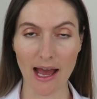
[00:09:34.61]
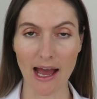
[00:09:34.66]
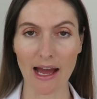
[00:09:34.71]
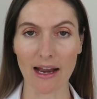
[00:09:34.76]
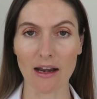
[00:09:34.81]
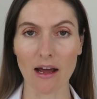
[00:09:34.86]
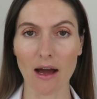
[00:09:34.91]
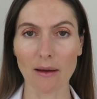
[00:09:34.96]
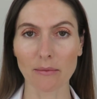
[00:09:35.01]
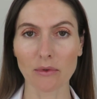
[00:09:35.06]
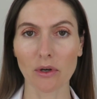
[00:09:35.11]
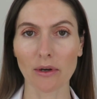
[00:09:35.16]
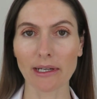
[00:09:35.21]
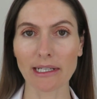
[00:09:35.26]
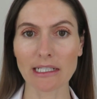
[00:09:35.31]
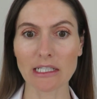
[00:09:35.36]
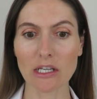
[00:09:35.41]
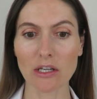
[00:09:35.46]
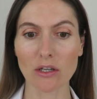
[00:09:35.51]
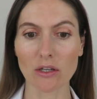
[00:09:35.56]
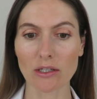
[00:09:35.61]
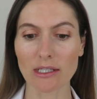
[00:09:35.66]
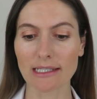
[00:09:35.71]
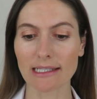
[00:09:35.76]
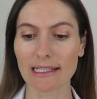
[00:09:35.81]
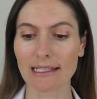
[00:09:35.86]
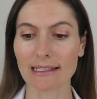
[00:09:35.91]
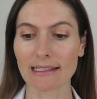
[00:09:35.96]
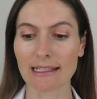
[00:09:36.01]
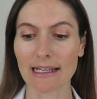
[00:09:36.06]
and I'm going to
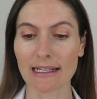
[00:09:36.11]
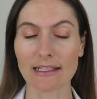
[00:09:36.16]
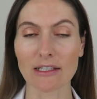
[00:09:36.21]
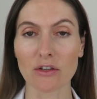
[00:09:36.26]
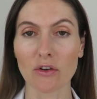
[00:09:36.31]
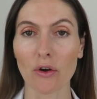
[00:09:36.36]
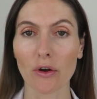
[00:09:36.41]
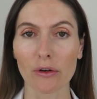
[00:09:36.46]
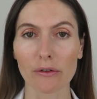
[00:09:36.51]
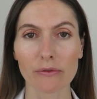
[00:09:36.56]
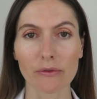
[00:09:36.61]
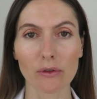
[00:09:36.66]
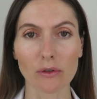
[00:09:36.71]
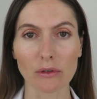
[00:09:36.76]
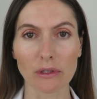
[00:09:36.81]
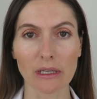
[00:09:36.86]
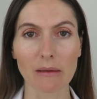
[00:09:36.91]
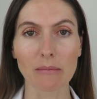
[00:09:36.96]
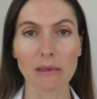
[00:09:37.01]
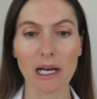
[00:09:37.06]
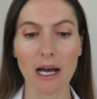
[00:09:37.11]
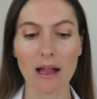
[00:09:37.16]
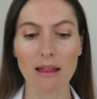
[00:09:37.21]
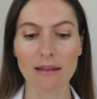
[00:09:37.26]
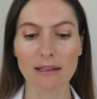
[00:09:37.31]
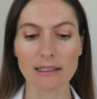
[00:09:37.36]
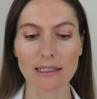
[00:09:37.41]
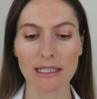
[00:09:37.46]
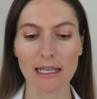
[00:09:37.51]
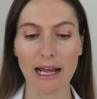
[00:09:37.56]
use this as an overall lip
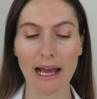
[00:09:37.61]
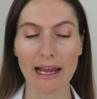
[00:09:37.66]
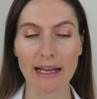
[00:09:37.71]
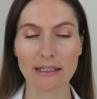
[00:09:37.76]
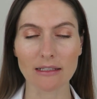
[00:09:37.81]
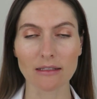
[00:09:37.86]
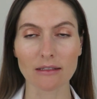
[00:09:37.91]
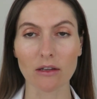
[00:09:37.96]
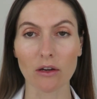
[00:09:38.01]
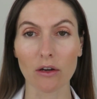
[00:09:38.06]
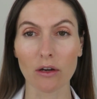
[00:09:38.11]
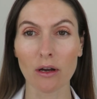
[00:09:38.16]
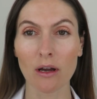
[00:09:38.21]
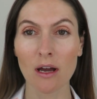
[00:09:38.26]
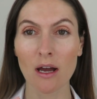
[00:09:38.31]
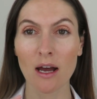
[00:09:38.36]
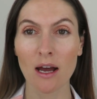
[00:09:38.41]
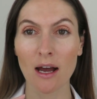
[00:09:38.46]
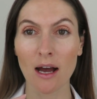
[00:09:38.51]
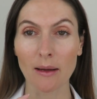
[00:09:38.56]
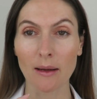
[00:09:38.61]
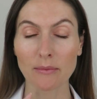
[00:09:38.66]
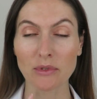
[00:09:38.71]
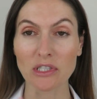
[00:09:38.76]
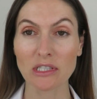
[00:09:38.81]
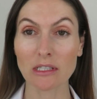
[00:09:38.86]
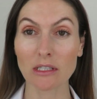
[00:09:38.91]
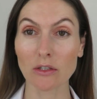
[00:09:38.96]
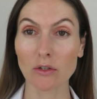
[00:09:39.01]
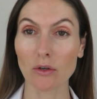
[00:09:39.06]
color today, so I'm
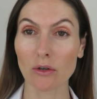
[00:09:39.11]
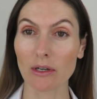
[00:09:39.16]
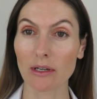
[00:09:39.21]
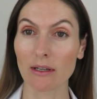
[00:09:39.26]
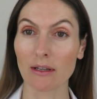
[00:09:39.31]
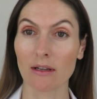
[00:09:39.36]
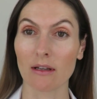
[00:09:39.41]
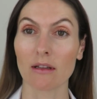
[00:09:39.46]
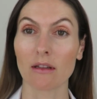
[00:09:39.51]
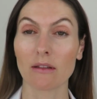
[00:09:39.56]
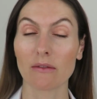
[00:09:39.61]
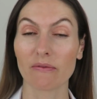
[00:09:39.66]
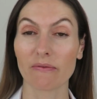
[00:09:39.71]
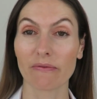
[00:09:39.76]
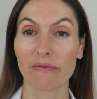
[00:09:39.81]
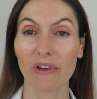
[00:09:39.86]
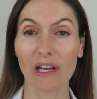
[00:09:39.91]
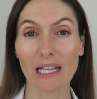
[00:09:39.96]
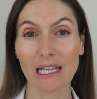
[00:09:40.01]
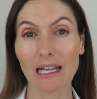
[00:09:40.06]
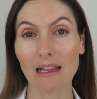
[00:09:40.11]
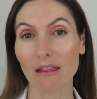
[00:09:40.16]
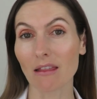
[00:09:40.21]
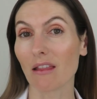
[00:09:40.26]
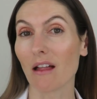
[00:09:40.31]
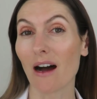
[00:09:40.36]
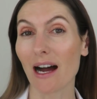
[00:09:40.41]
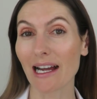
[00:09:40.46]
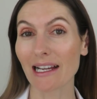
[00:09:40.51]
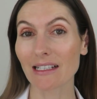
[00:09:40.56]
just going to go fairly
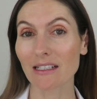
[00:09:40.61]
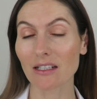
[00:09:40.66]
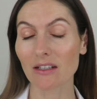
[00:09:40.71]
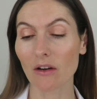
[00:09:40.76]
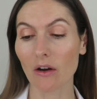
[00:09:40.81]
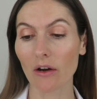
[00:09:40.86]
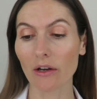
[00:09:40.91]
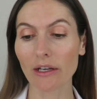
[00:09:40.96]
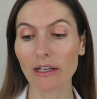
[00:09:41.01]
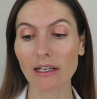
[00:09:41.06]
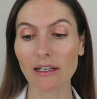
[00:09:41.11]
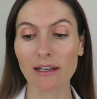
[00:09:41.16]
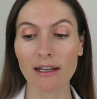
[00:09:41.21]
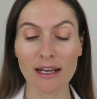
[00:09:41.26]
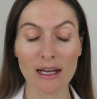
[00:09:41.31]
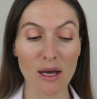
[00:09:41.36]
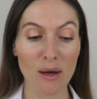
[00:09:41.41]
light on it,